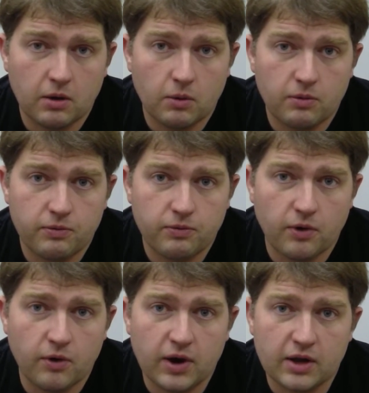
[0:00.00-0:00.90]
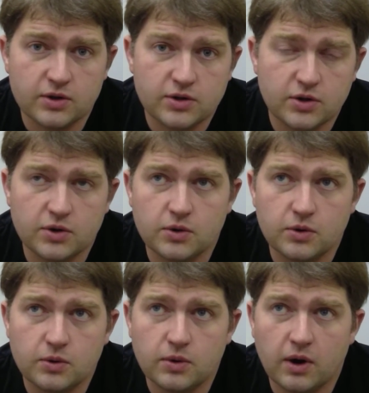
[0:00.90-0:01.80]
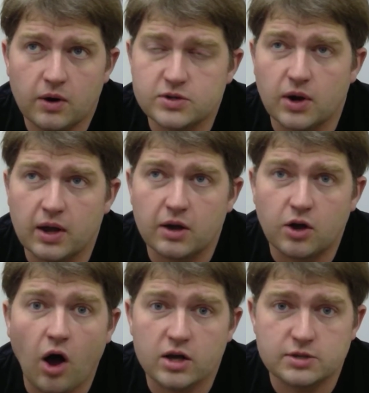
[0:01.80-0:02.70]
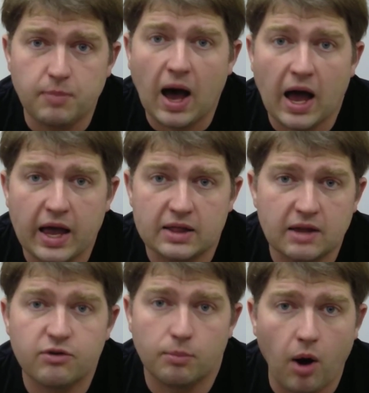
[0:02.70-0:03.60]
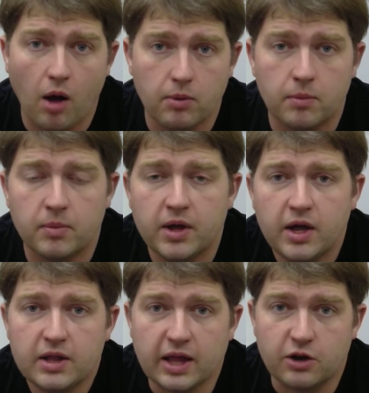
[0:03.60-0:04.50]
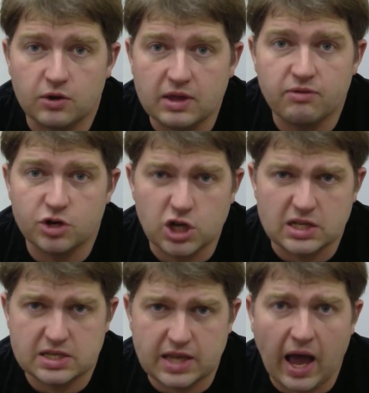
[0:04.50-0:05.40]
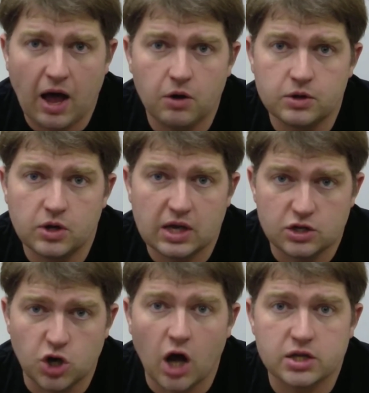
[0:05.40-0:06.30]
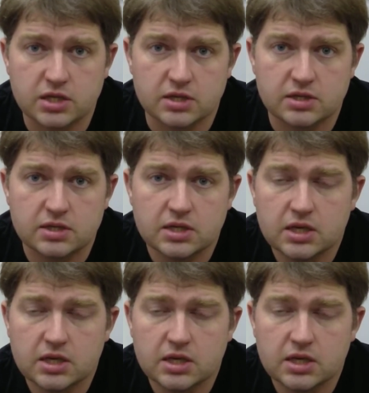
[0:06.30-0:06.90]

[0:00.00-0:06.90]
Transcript: referring to, or sorry, caused by a liver problem. Like your liver shuts down, you get jaundice.